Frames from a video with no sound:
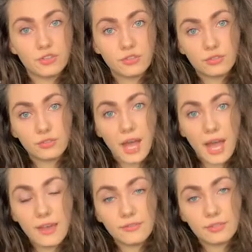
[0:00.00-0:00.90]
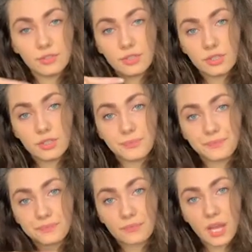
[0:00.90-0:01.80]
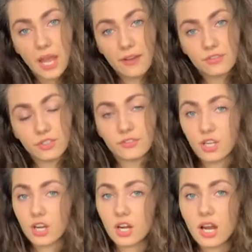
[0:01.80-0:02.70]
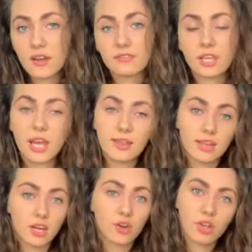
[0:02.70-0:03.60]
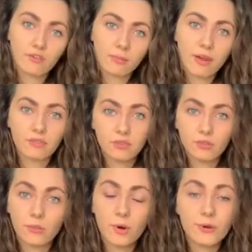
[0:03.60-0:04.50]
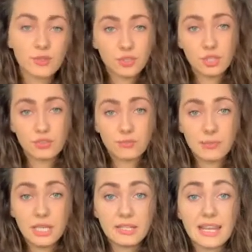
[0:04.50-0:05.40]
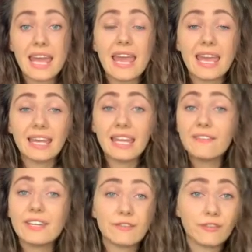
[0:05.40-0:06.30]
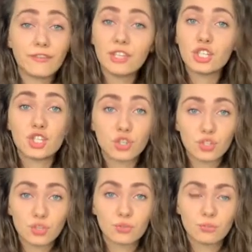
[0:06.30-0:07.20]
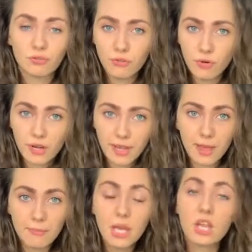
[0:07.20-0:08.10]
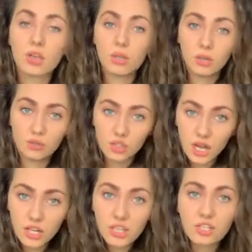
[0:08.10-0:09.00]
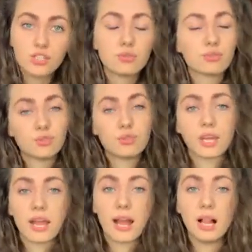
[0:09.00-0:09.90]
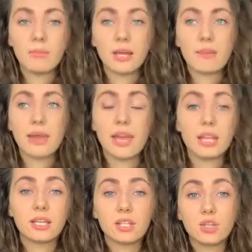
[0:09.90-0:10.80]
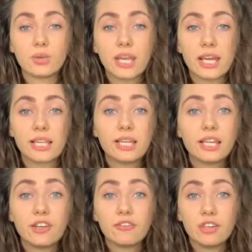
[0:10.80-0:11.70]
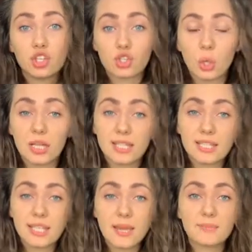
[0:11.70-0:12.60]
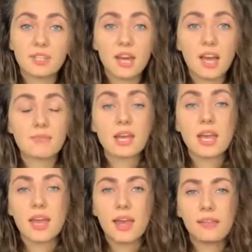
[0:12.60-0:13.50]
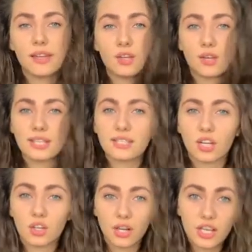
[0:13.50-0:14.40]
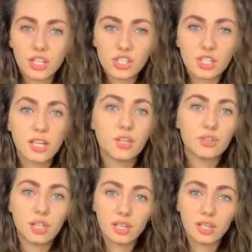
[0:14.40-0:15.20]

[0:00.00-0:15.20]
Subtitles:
to the aft of the aircraft, and they are going from aft to the forward, you need to meet. And even if you finish your zone before them, you need to start your zone so you can help them, and you can finish all at the same time. And then you can start collection, and